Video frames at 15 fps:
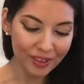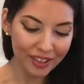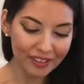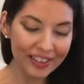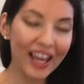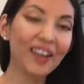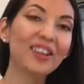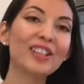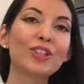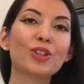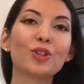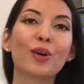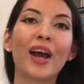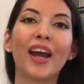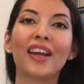Now let's
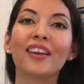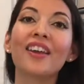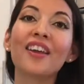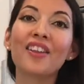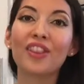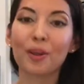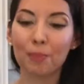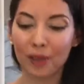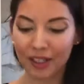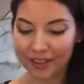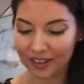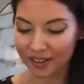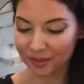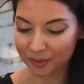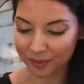try the
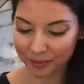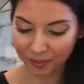bacon.